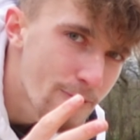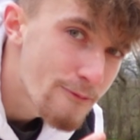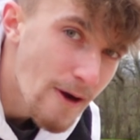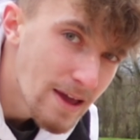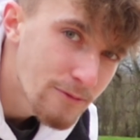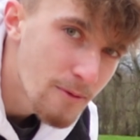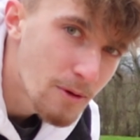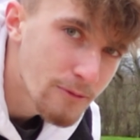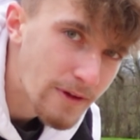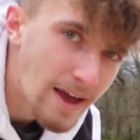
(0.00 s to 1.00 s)
favourite
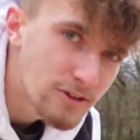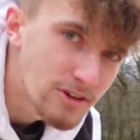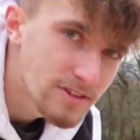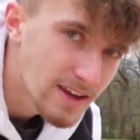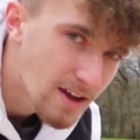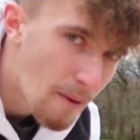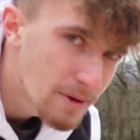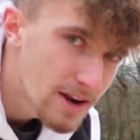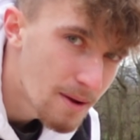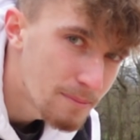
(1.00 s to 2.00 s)
modifications, and coming
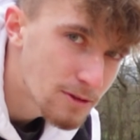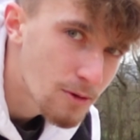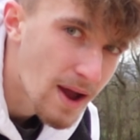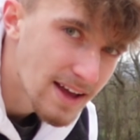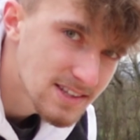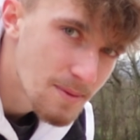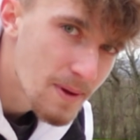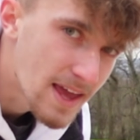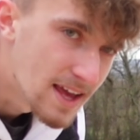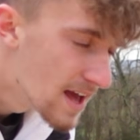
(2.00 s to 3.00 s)
in at number 2 has to
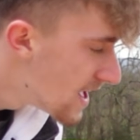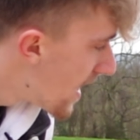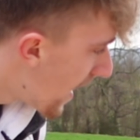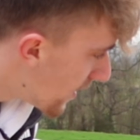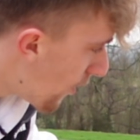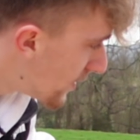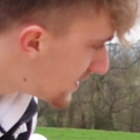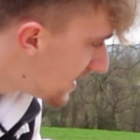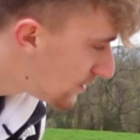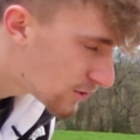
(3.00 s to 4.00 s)
be an
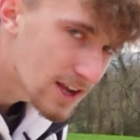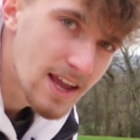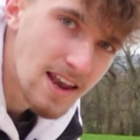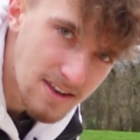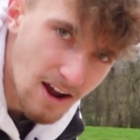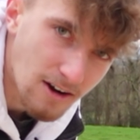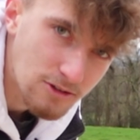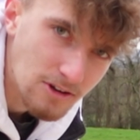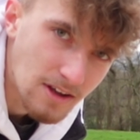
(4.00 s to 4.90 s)
ITG induction